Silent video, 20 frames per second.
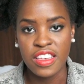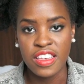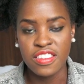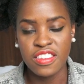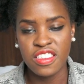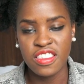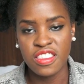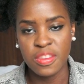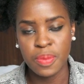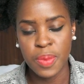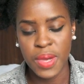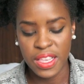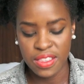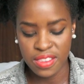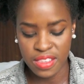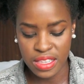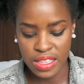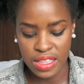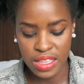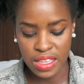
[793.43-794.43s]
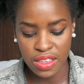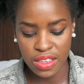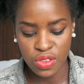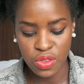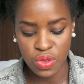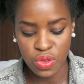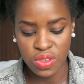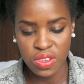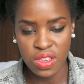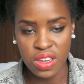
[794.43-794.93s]

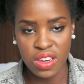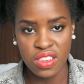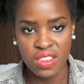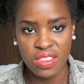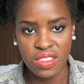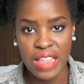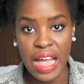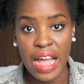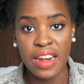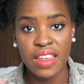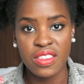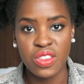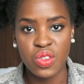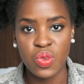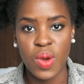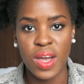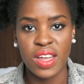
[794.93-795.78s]
Susan is starting to